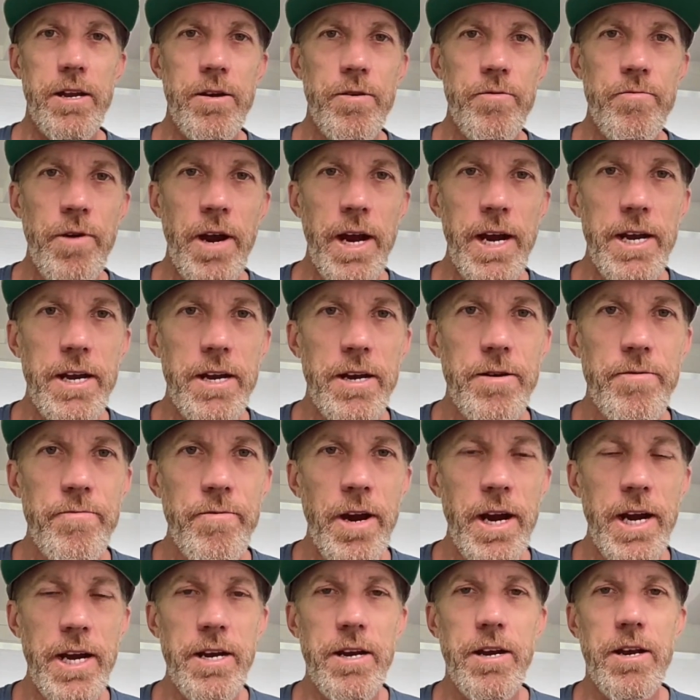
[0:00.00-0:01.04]
Right.
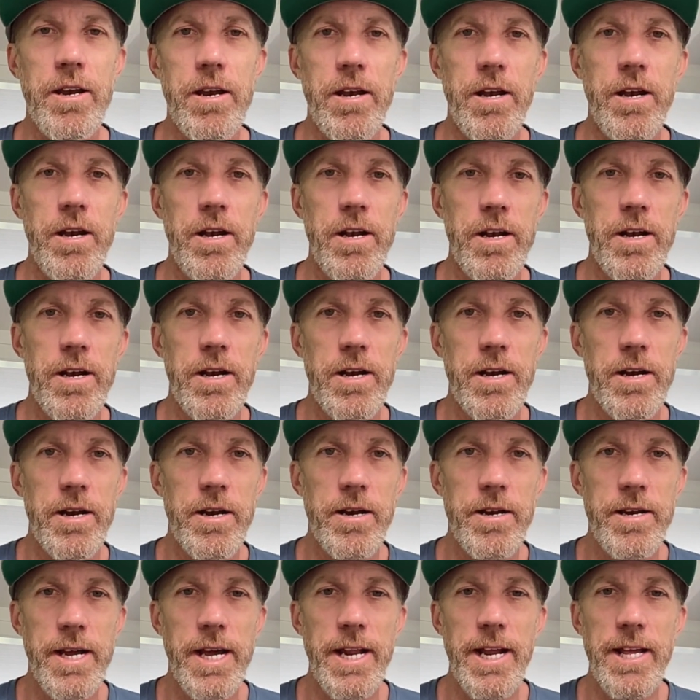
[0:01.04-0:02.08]

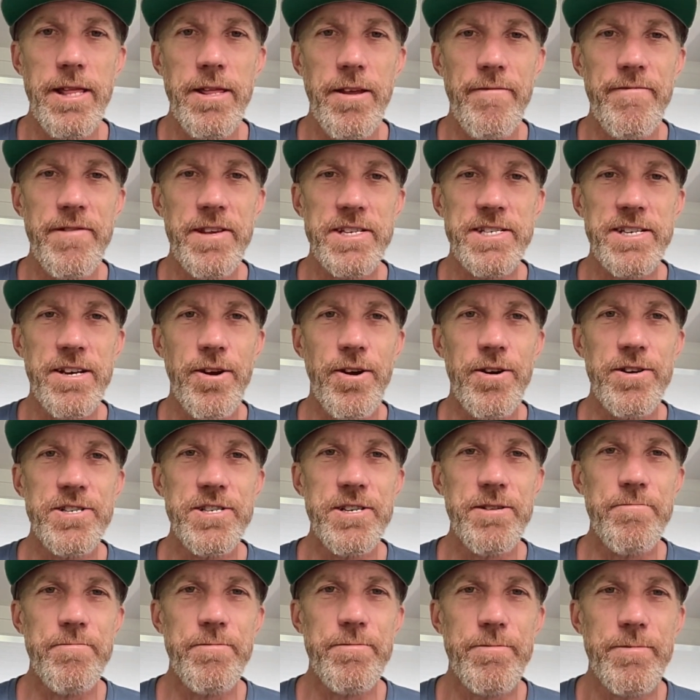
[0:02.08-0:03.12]
I love this car,
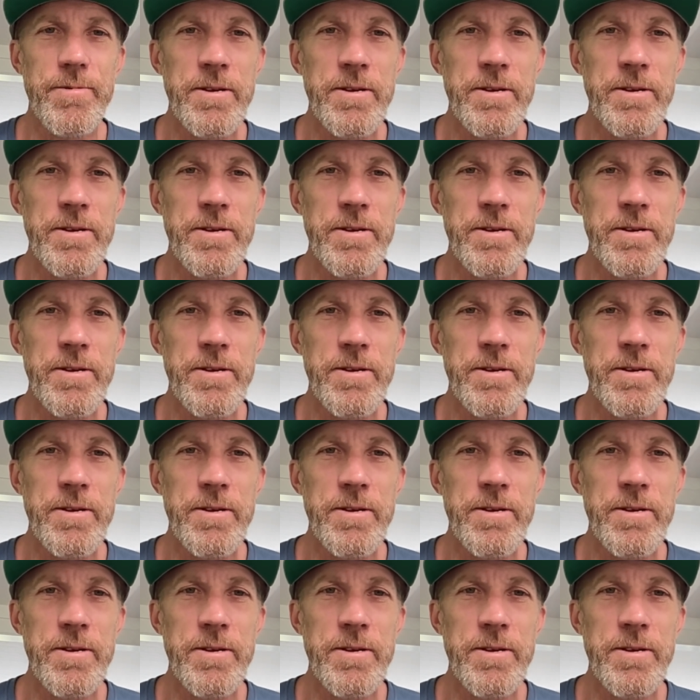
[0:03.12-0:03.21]
Jim.